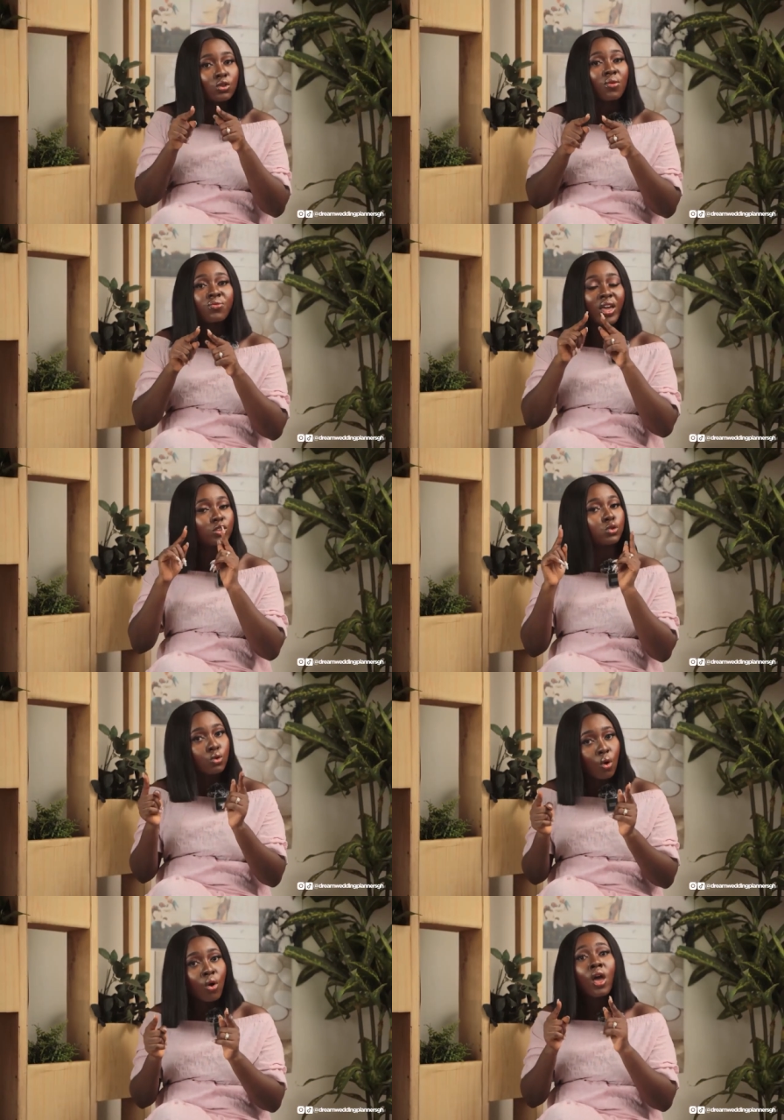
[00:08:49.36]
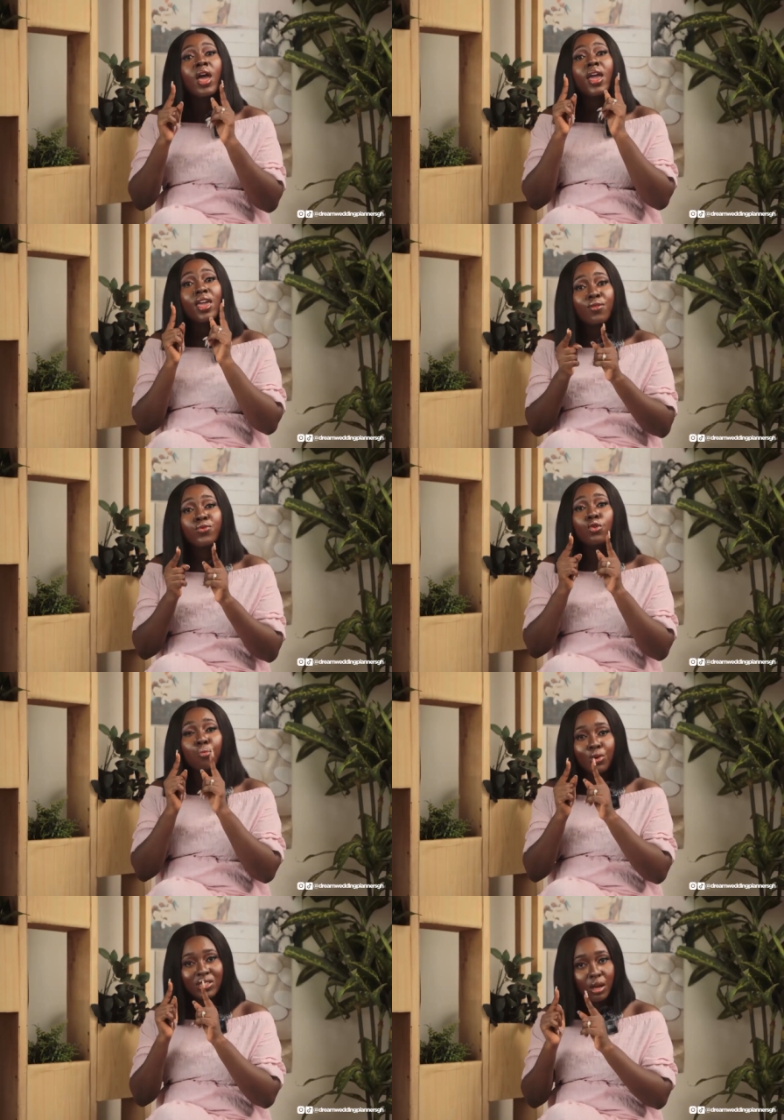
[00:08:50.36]
is unfair. So if you
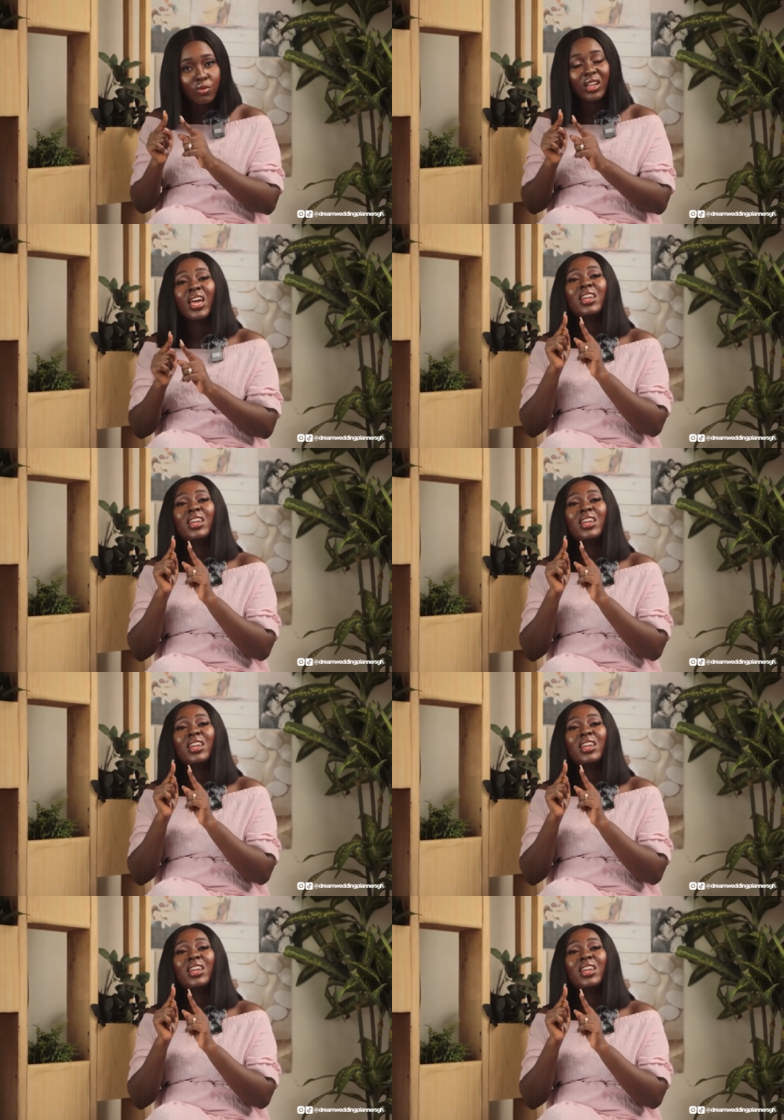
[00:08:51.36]
book someone